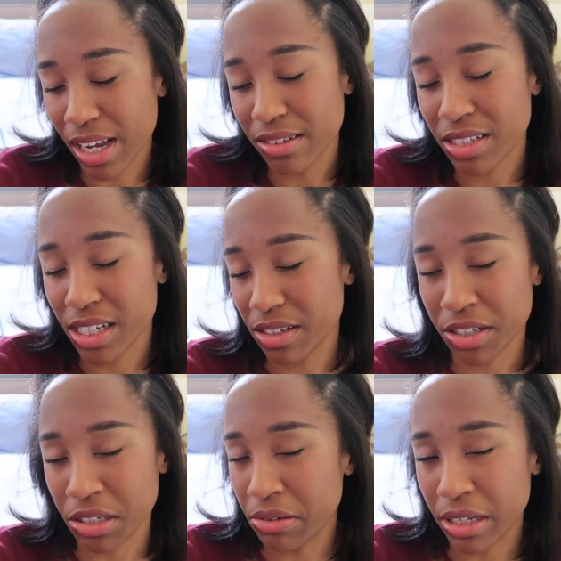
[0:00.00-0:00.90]
I tend to
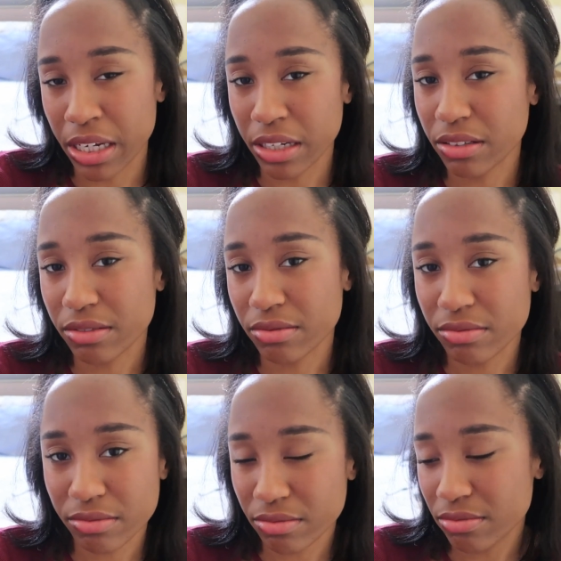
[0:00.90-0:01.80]
do that
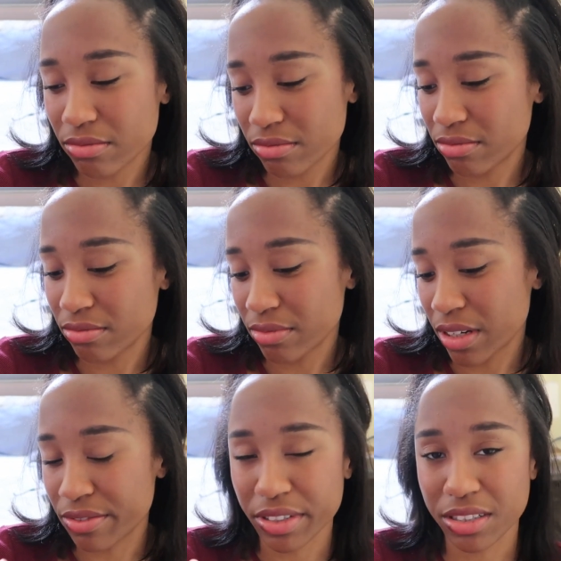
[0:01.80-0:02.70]

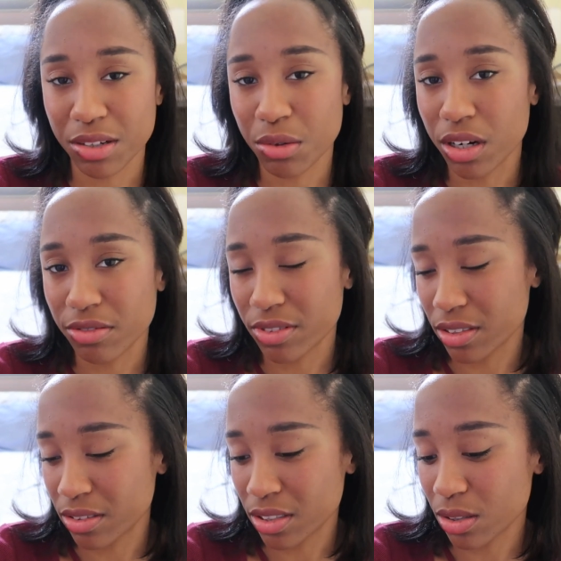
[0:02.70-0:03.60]
every so
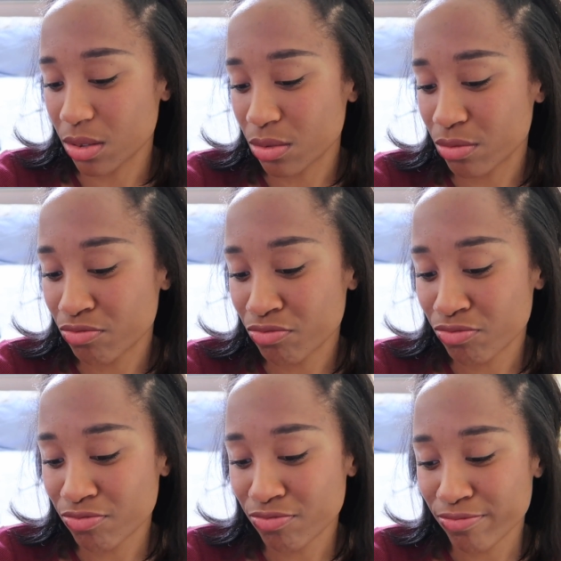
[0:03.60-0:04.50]
often, so
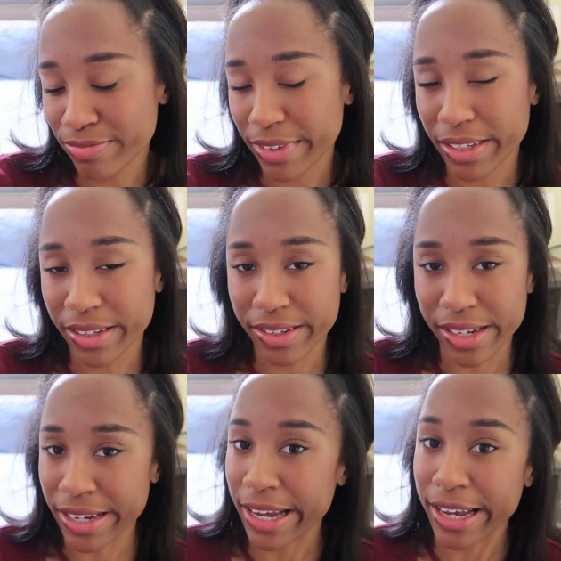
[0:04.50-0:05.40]

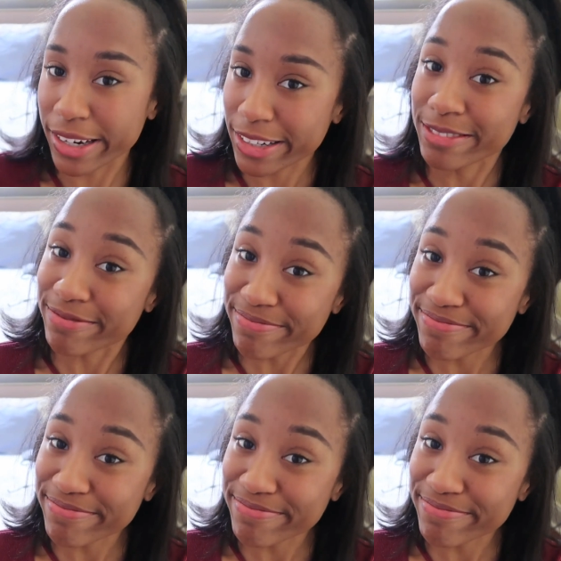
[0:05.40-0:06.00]
yeah.